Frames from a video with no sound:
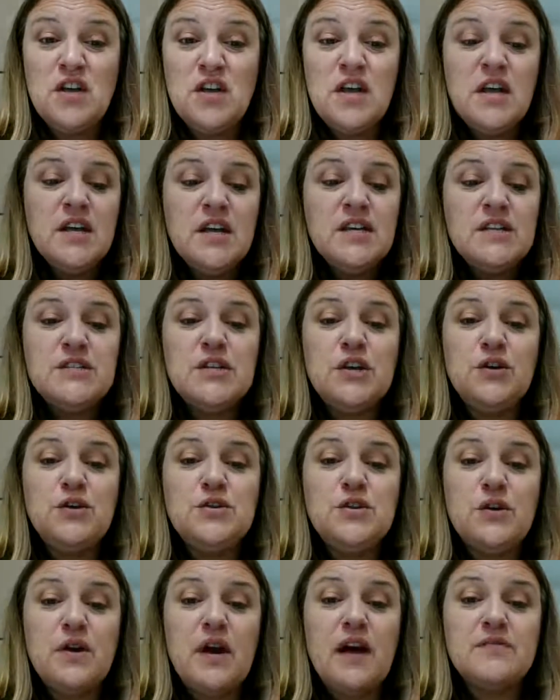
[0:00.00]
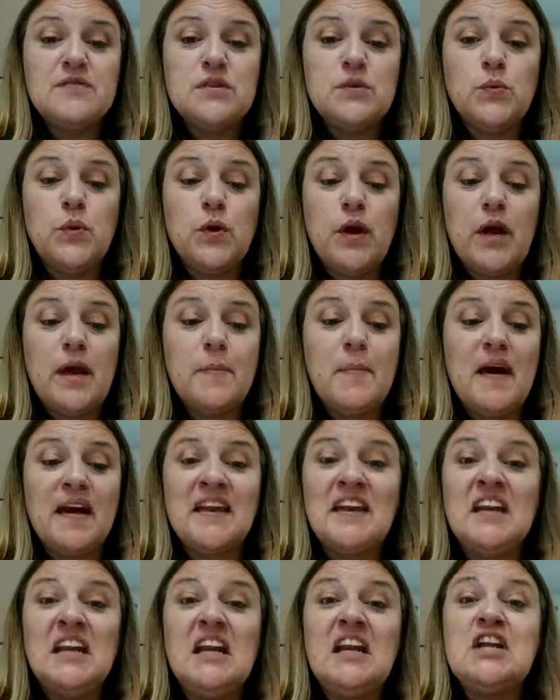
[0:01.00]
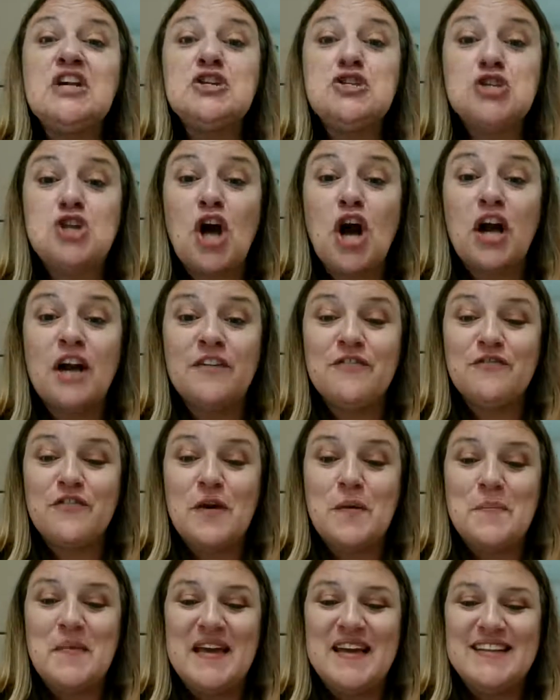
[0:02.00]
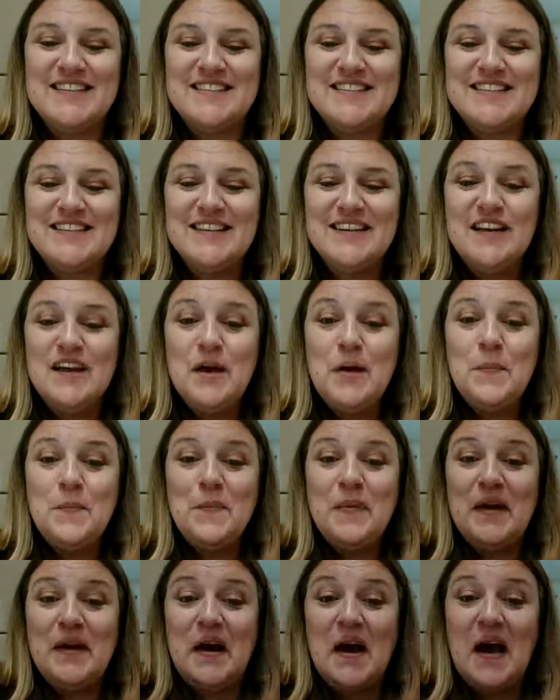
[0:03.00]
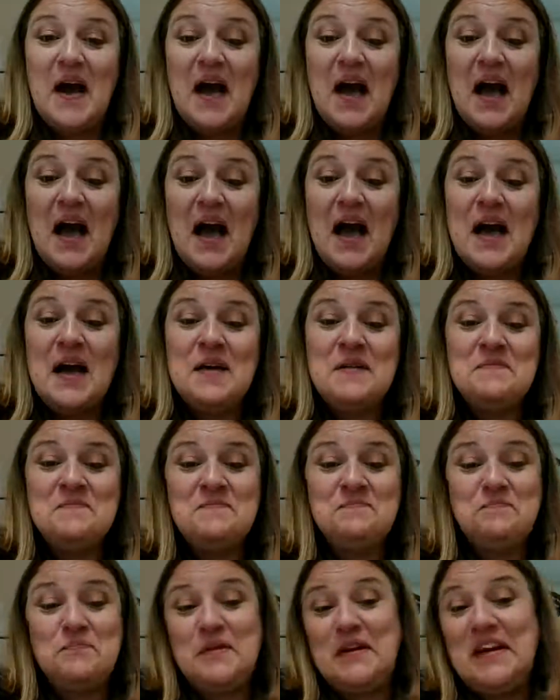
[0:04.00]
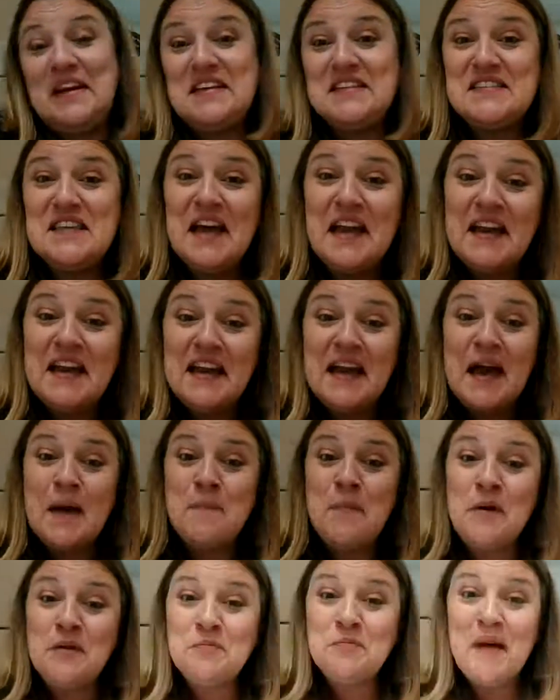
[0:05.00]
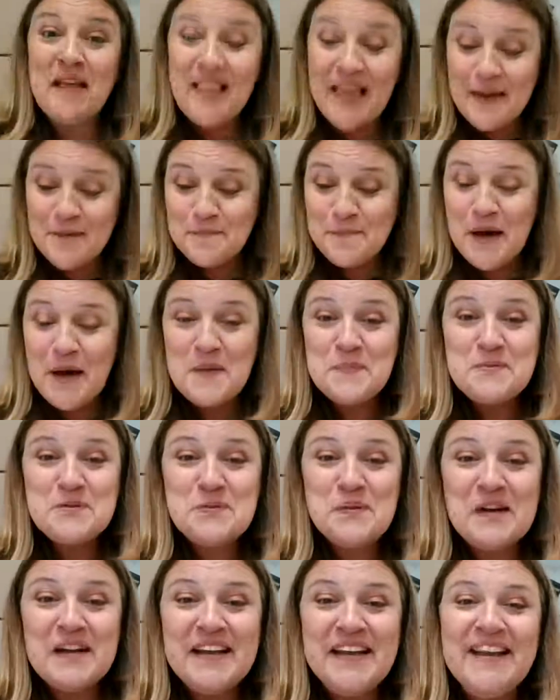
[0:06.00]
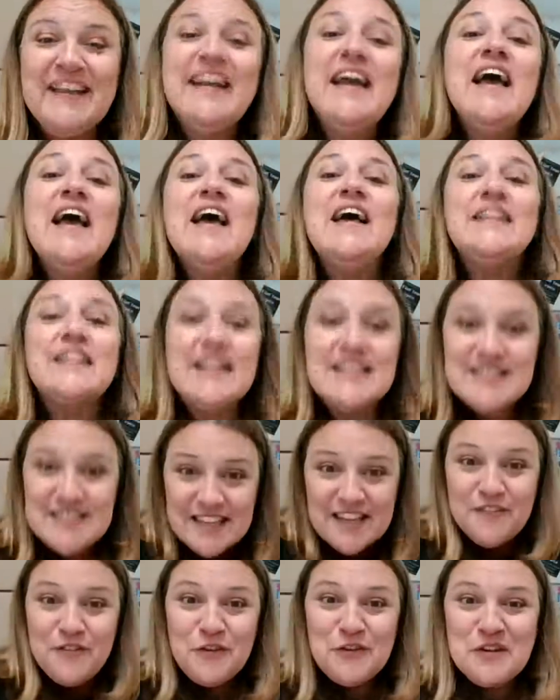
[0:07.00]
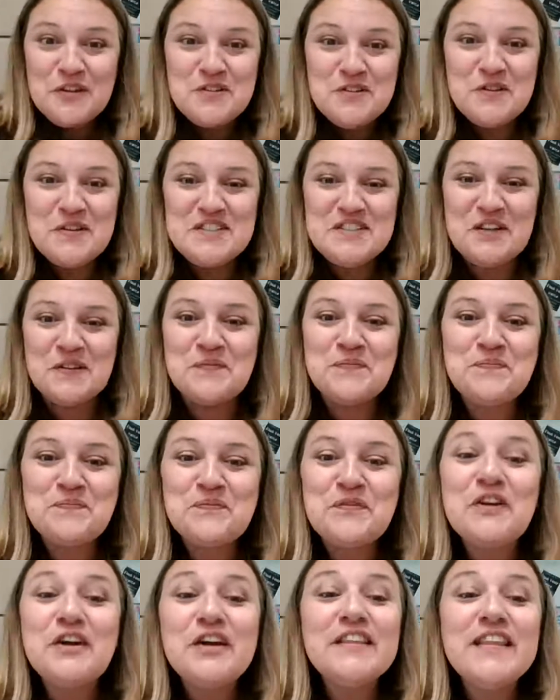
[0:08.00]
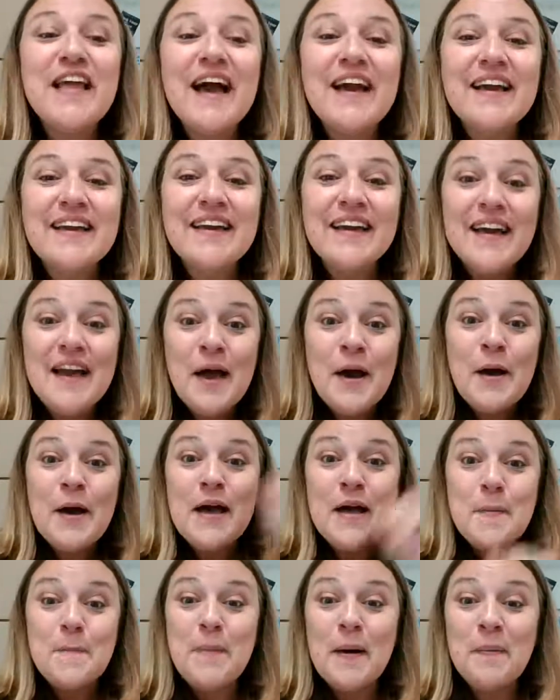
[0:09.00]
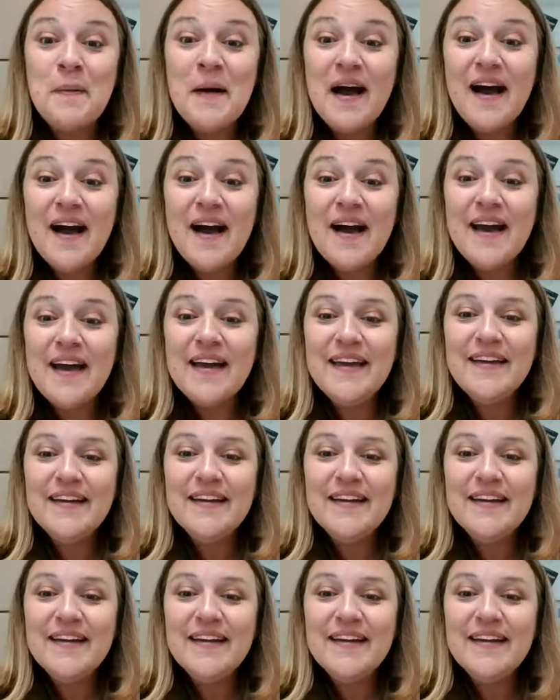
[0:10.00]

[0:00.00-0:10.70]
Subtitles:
so you don't have to worry about getting a shock from it. But I'm pretty excited. I got both my light bulbs working. Let's see if you can do it too. Good luck. Bye-bye.